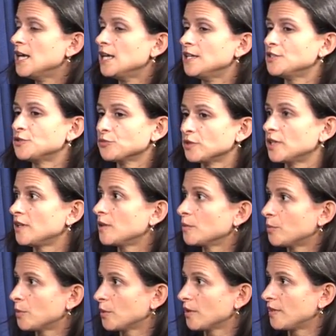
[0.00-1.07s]
is really the
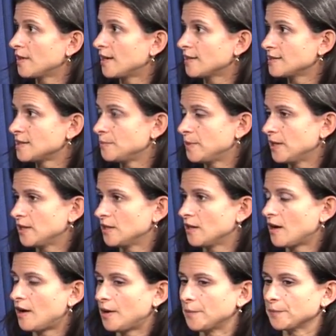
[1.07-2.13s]
board that has been
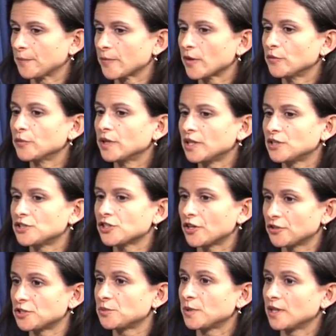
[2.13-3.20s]
um, really
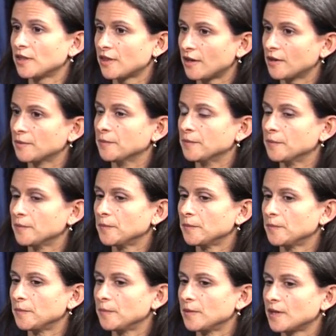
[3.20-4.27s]
charged with um,
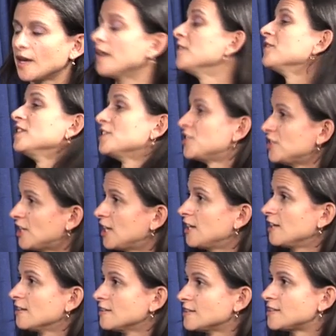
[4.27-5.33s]
kind of
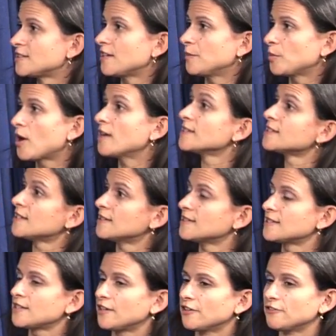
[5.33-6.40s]
initiating this
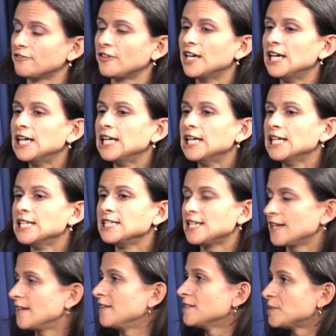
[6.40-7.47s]
process of
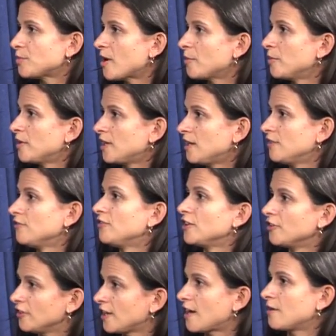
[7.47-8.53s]
taking this property and
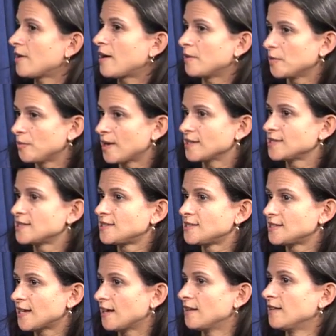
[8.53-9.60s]
figuring out how to best
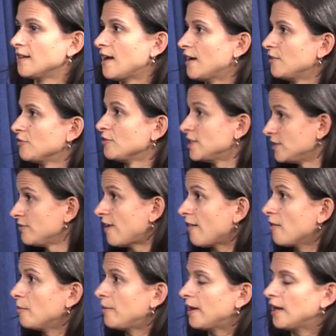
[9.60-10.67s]
sell and
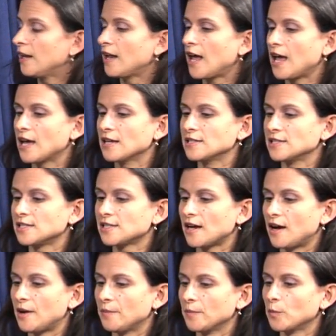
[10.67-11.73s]
redevelop it. And
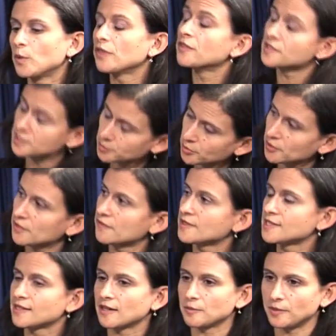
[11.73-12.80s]
um, with the support of the
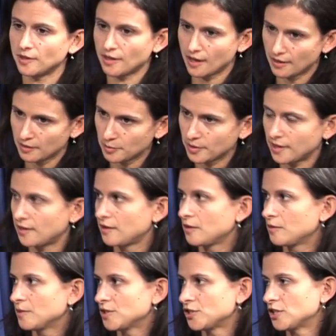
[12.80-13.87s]
Selectmen and the Planning
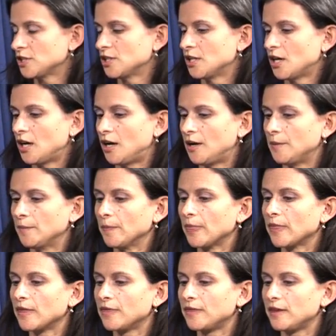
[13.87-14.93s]
Commission, um,
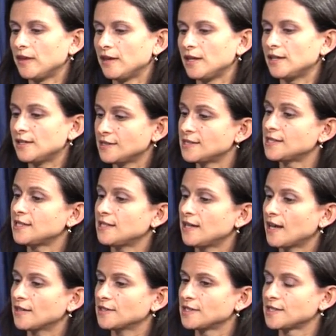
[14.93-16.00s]
the E D C
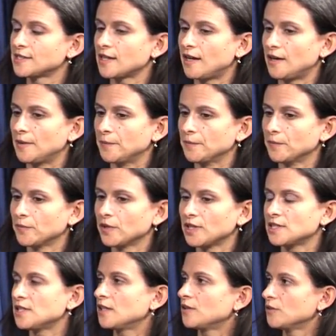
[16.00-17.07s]
has um, really
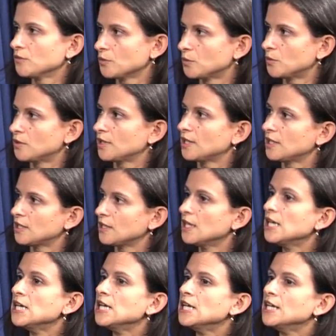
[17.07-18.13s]
taken a role in
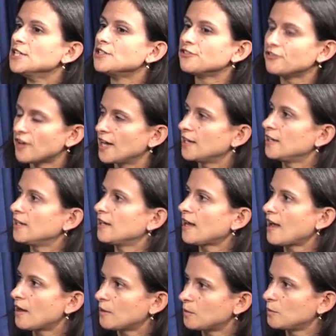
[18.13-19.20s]
defining
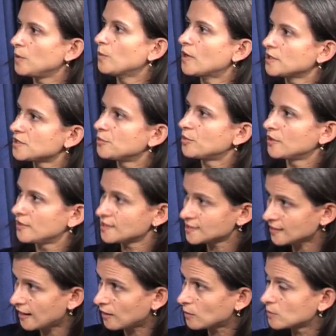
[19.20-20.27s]
how we want to put this
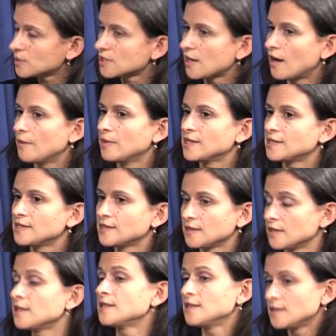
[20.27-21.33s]
out. Um, this is a
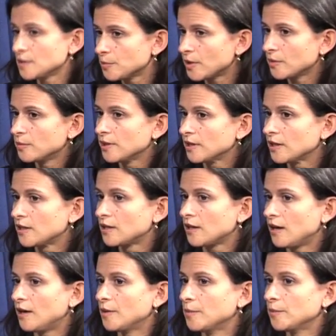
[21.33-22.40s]
this is a public
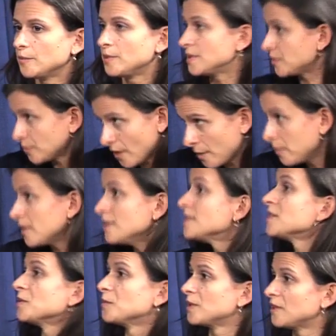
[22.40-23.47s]
um, piece of property,
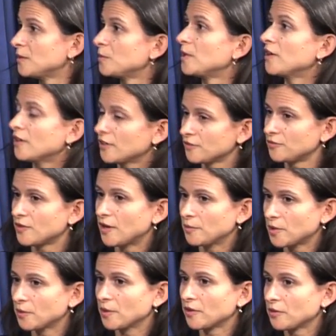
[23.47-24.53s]
so we, we are um,
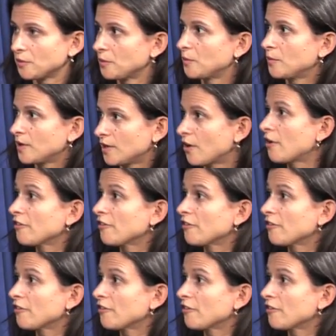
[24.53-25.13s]
going through an R